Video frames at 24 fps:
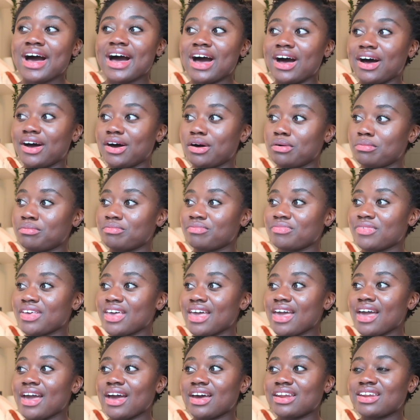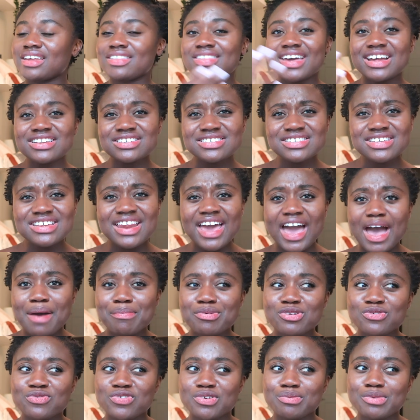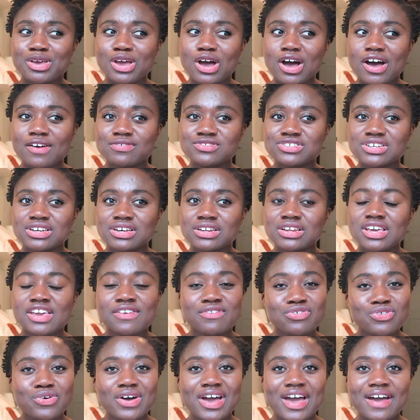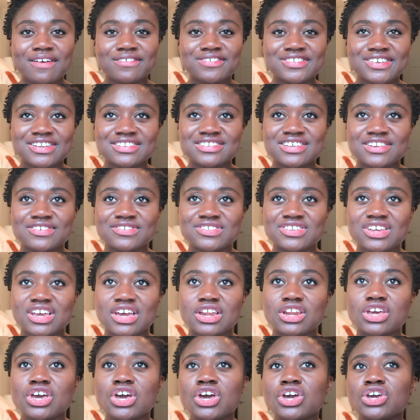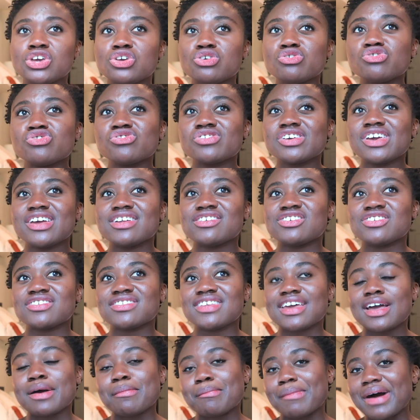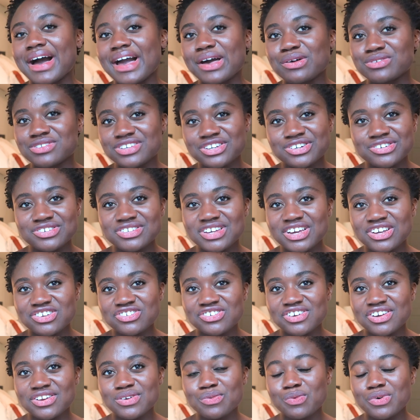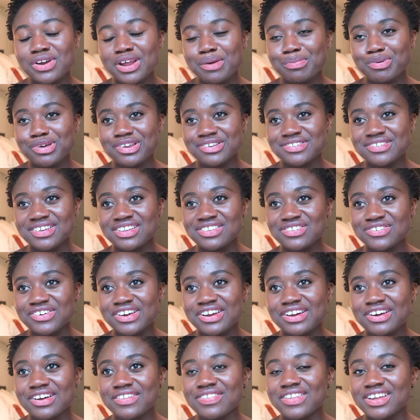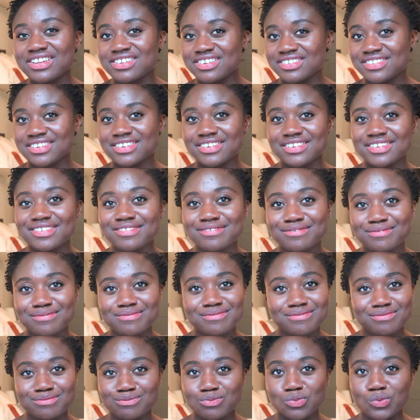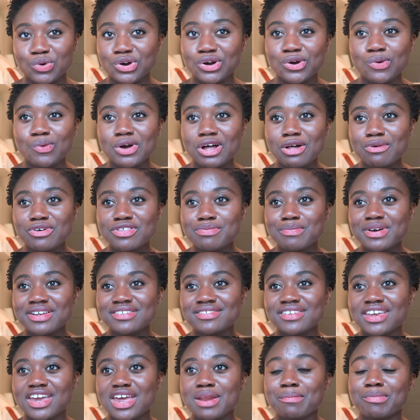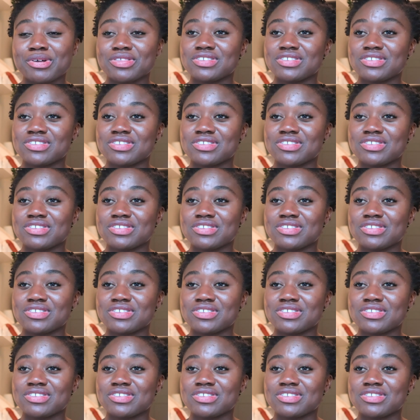And that doesn't happen for me often. Even though I have sensitive skin, usually it's just like a mild irritation when I put a sunscreen on that doesn't work well with my skin.